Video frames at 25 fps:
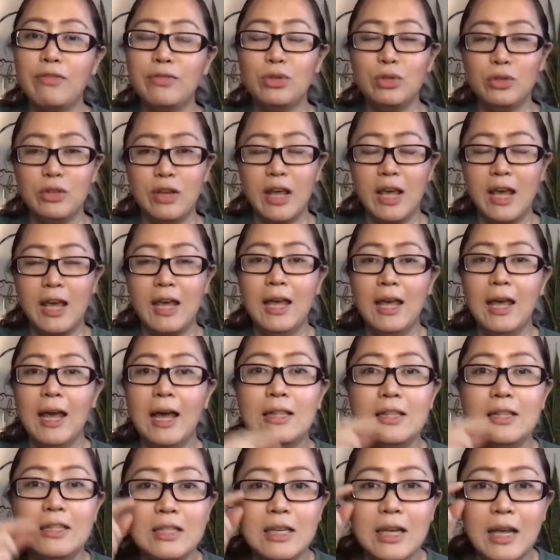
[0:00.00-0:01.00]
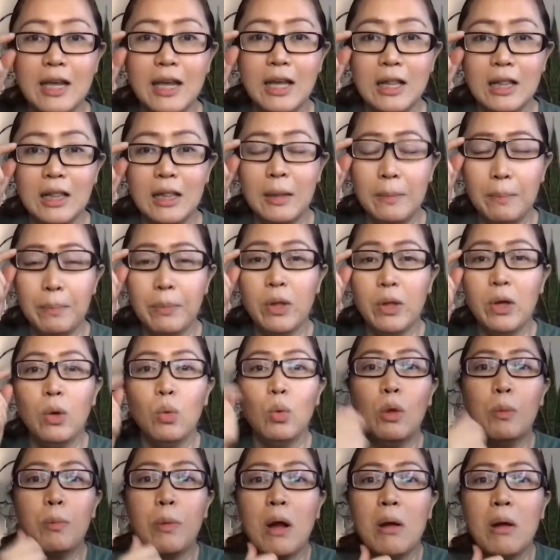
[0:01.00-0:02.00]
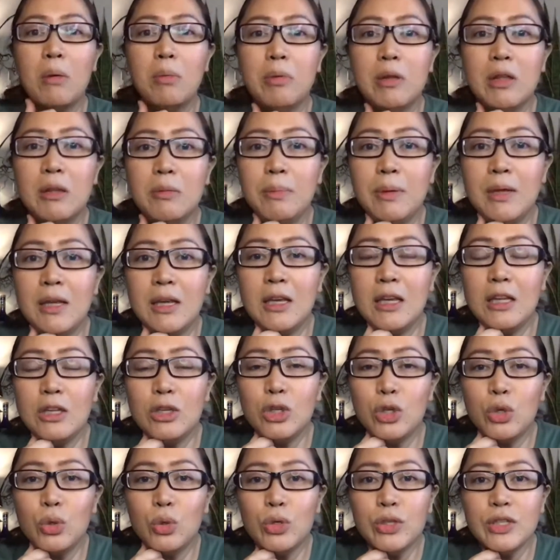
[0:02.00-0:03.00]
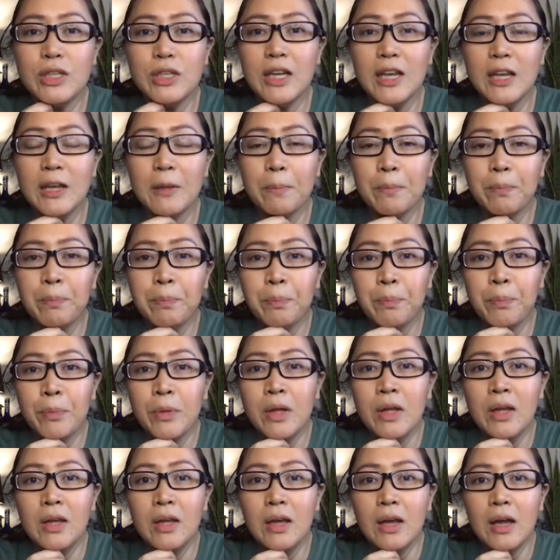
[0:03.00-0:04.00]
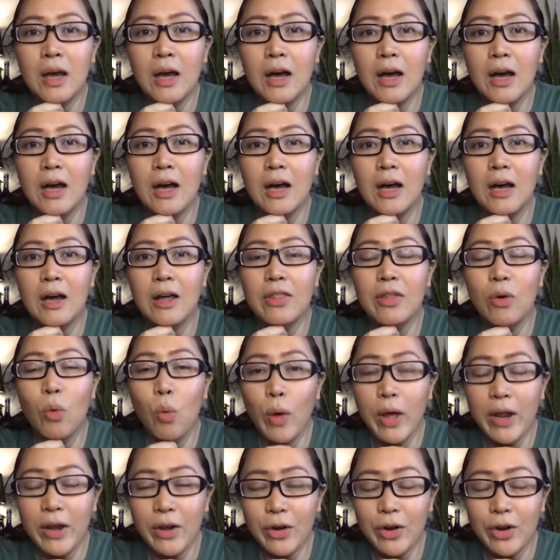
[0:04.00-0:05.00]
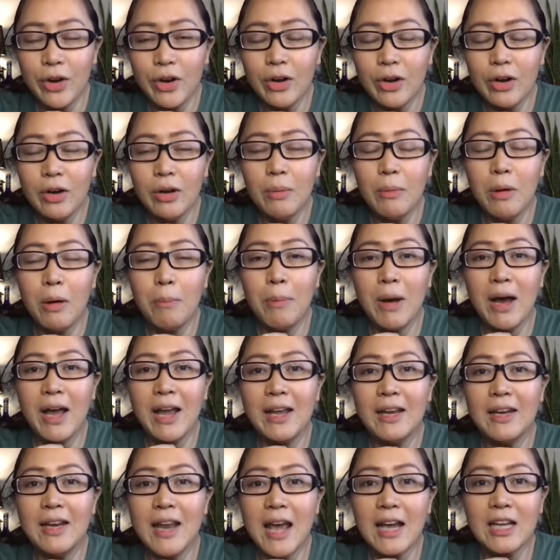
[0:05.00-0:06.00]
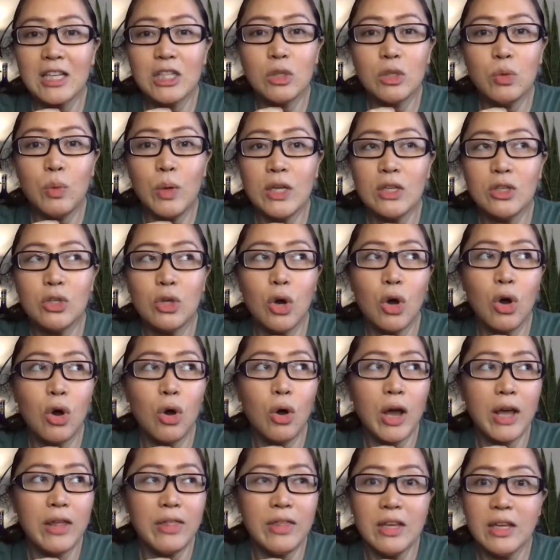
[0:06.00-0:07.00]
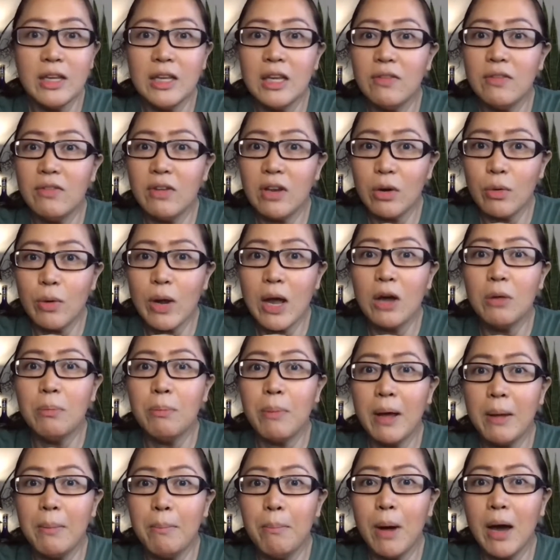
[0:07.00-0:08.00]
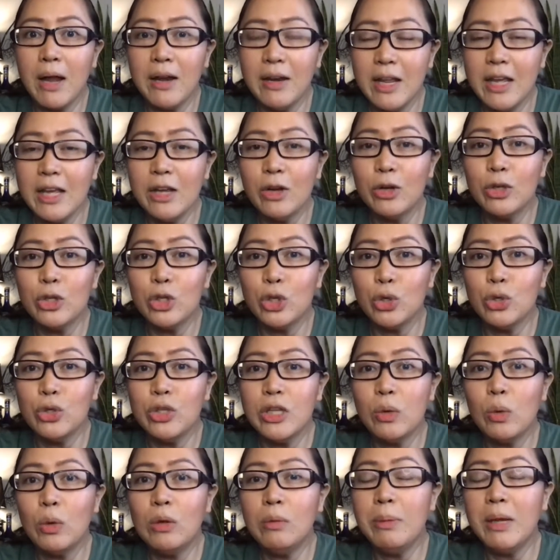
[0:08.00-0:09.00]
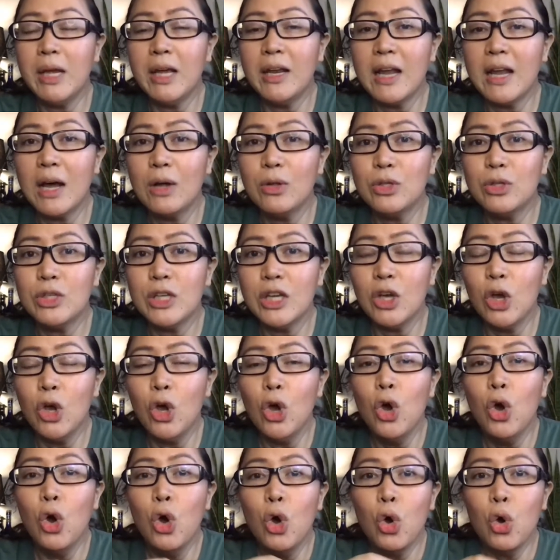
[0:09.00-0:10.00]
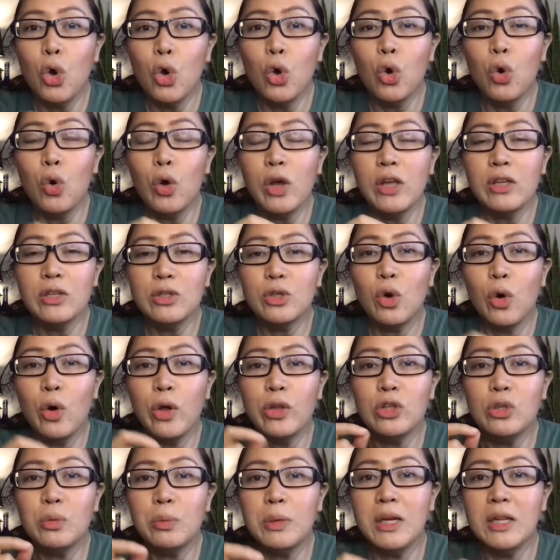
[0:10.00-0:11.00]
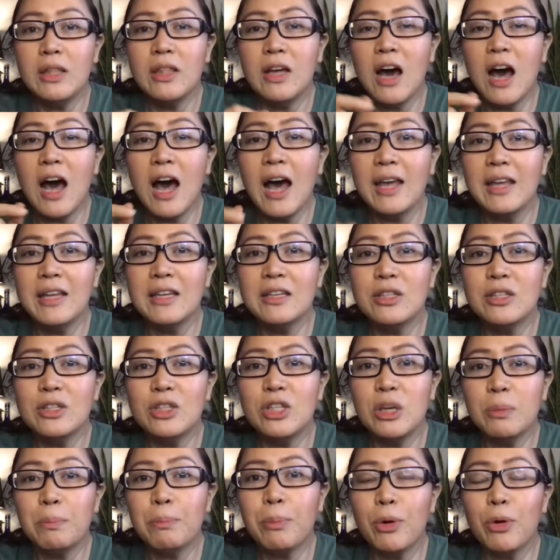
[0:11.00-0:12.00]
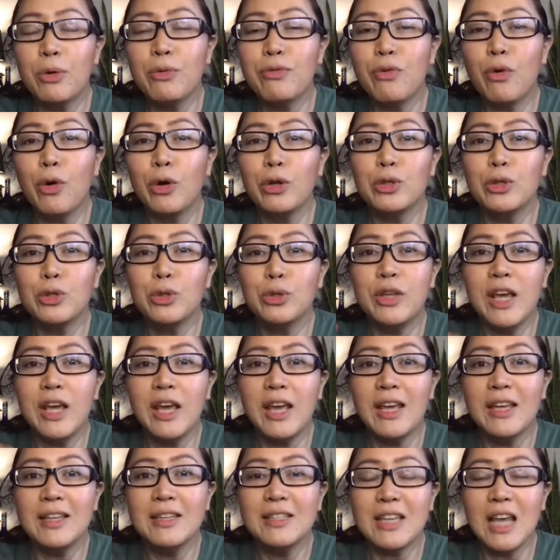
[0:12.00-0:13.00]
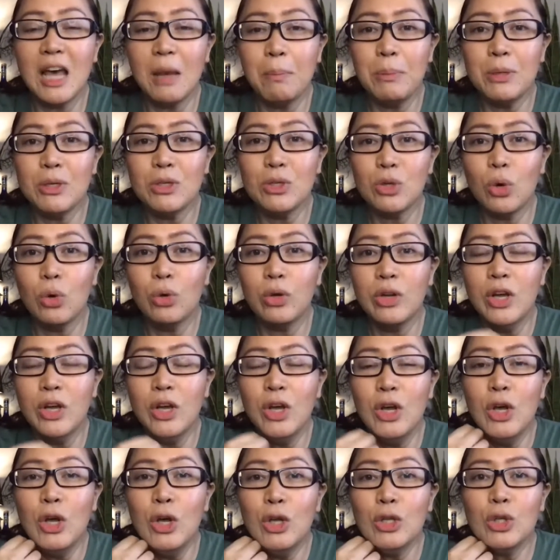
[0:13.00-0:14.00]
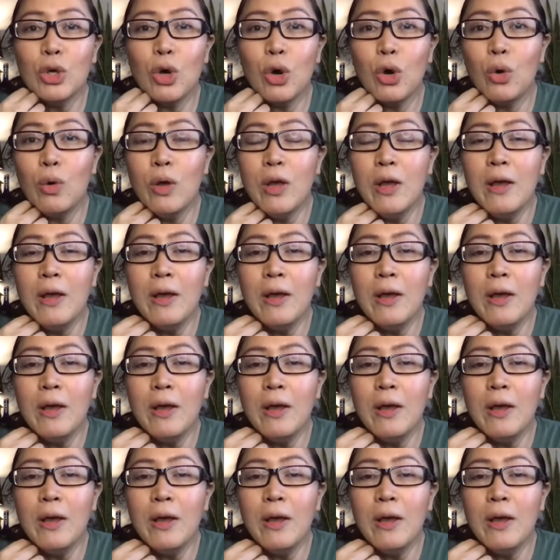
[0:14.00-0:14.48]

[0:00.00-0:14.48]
today until we'll probably be choosing the winner by next week. So I think give it around by Monday or Tuesday, we'll be announcing who is going to be the highest tipper for today's episode. So